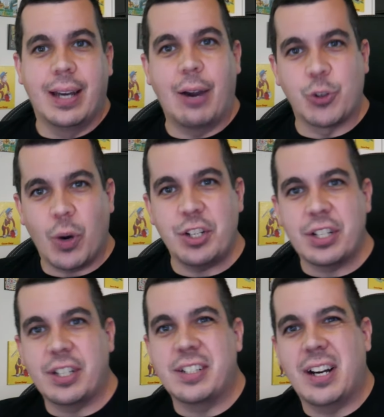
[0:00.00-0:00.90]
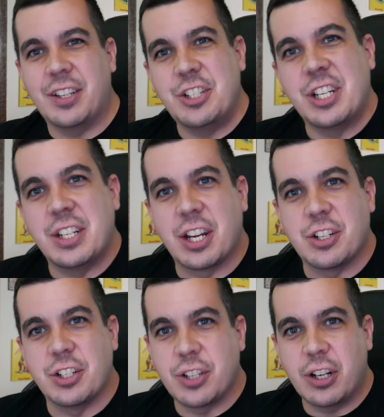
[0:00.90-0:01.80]
I was watching Technology
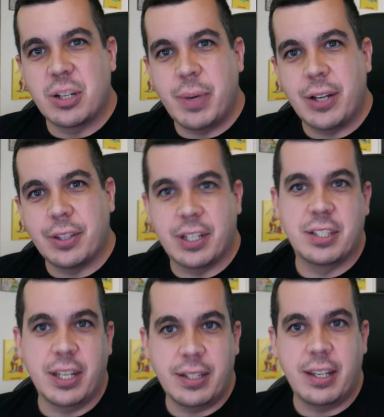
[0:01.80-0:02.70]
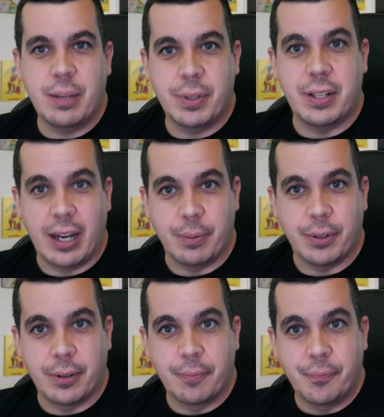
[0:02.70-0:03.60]
Connections talk about the cassette tape
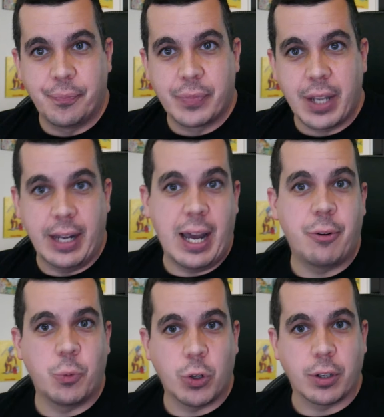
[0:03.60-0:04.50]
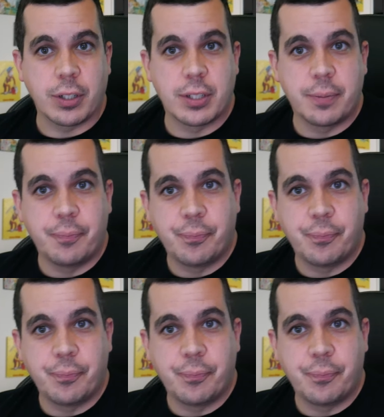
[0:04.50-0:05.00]
adapter and how it works.